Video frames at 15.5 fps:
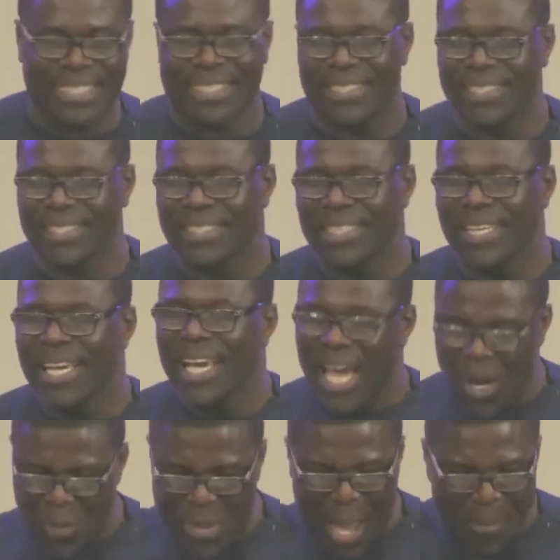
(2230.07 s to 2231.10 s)
Jesus.
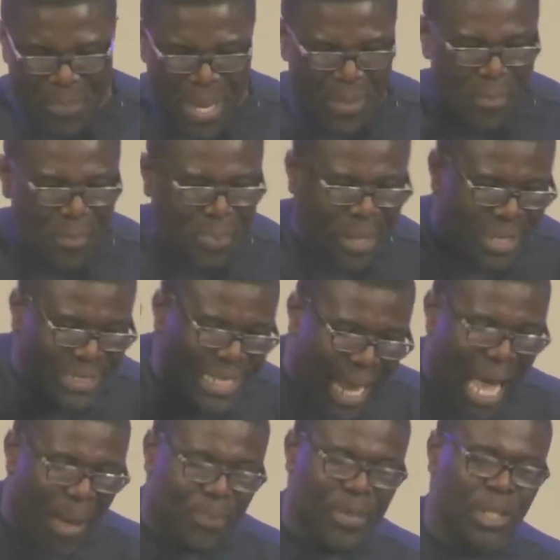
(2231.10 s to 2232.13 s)
And we are
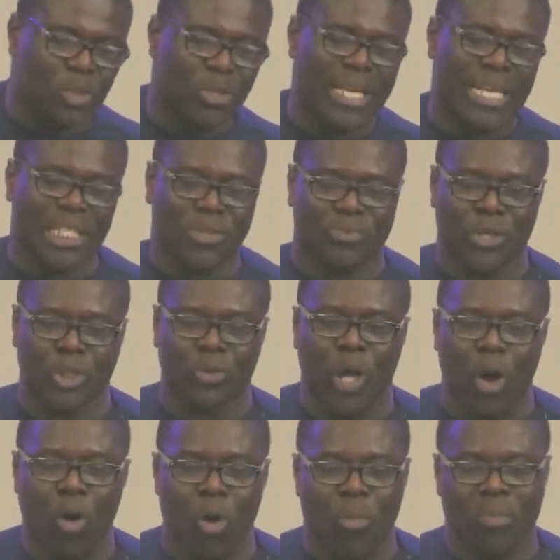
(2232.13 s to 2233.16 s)
being built up into
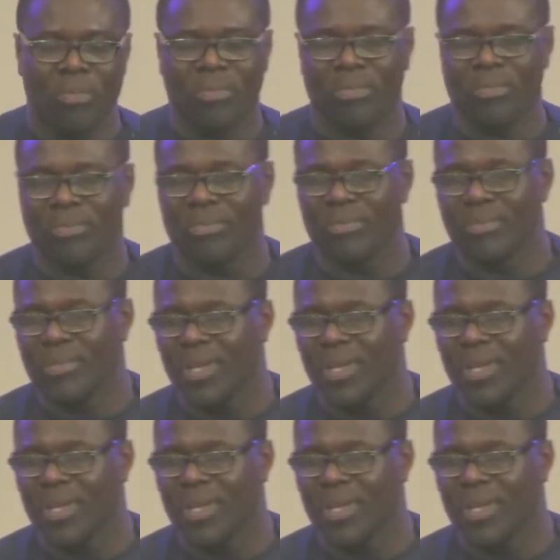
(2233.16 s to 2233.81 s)
his spiritual home.